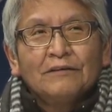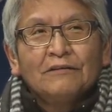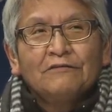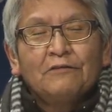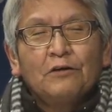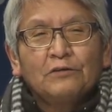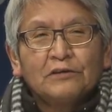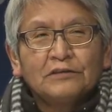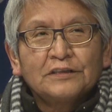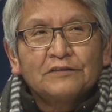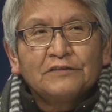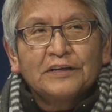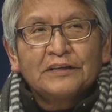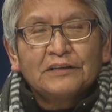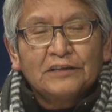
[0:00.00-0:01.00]
photos
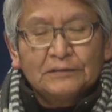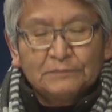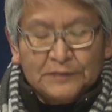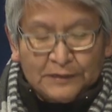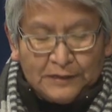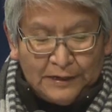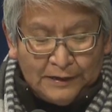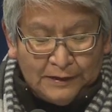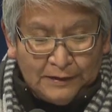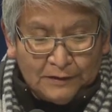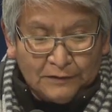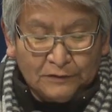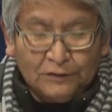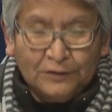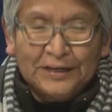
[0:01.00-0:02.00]
of the eclipse
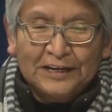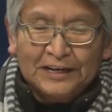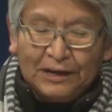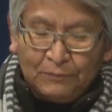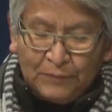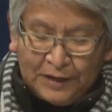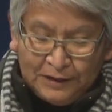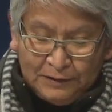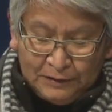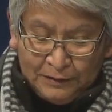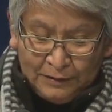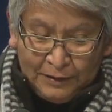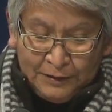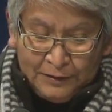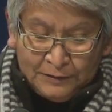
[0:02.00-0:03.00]
looking at my
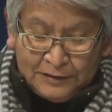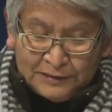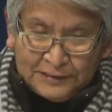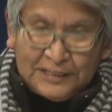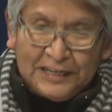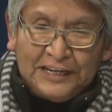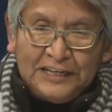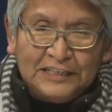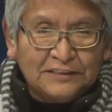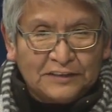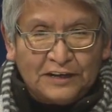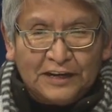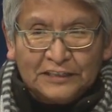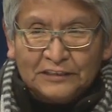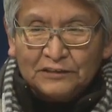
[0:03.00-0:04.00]
Tuskegee
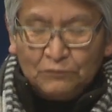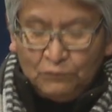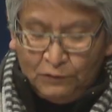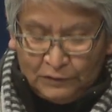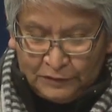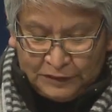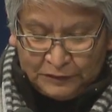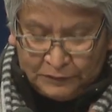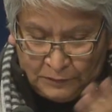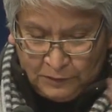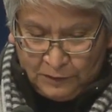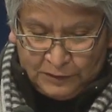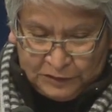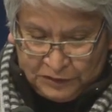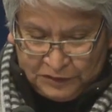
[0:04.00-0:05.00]
sites, which
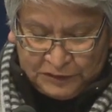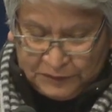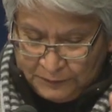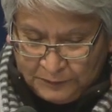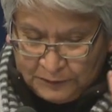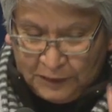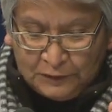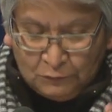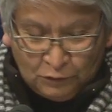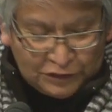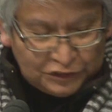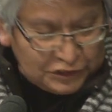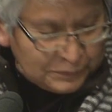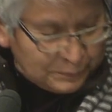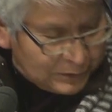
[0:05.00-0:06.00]
are sun
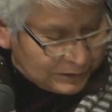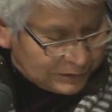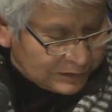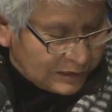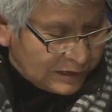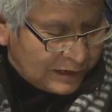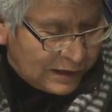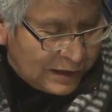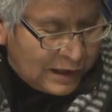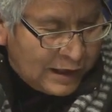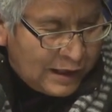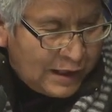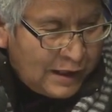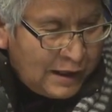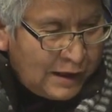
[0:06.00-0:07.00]
worshipers.
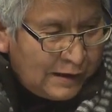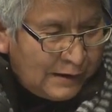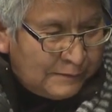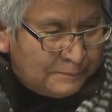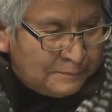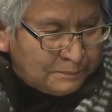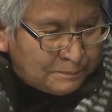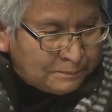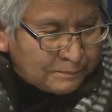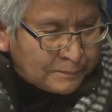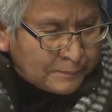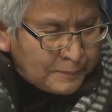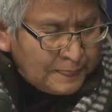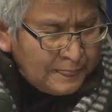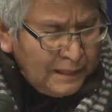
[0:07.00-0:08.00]

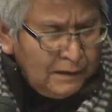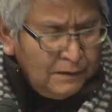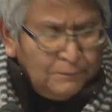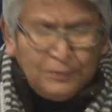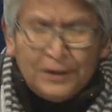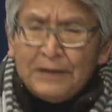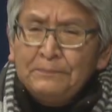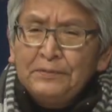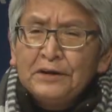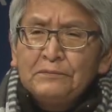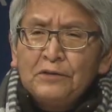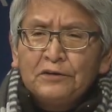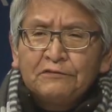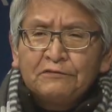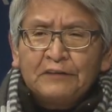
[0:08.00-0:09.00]
But I put
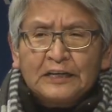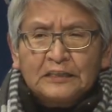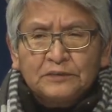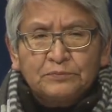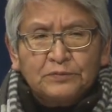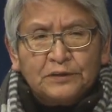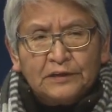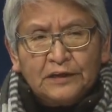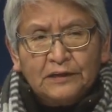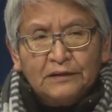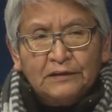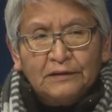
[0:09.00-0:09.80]
them on Facebook.